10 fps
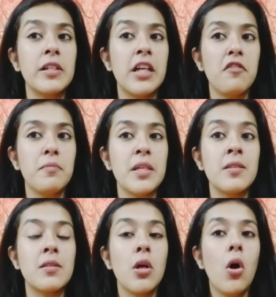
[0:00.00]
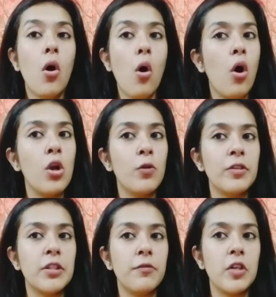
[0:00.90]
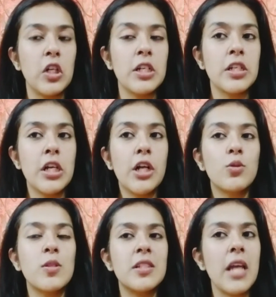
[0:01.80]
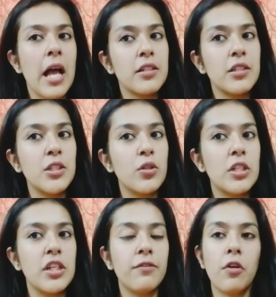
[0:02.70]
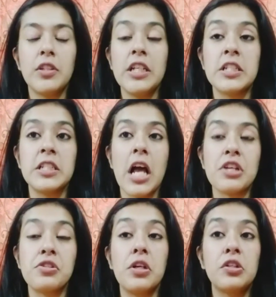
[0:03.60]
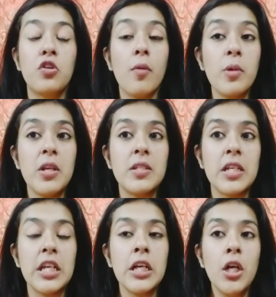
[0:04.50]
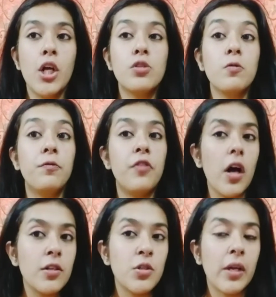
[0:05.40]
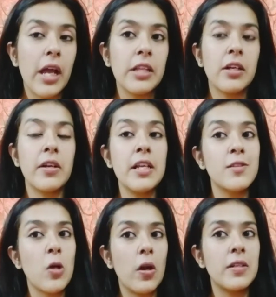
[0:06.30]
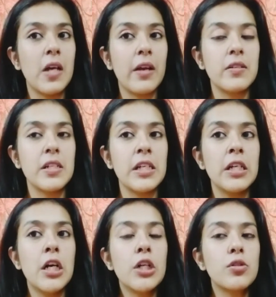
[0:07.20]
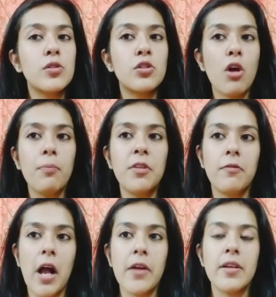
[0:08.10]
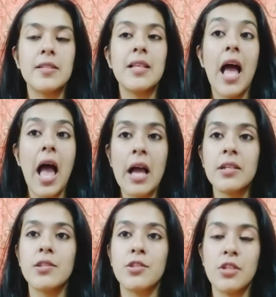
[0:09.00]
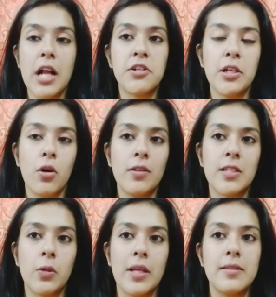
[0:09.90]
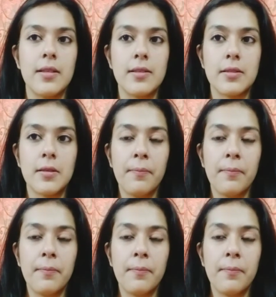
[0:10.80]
governments all over the world to stand in unity for the international community, to work together in solidarity to stop the virus and its shattering consequences.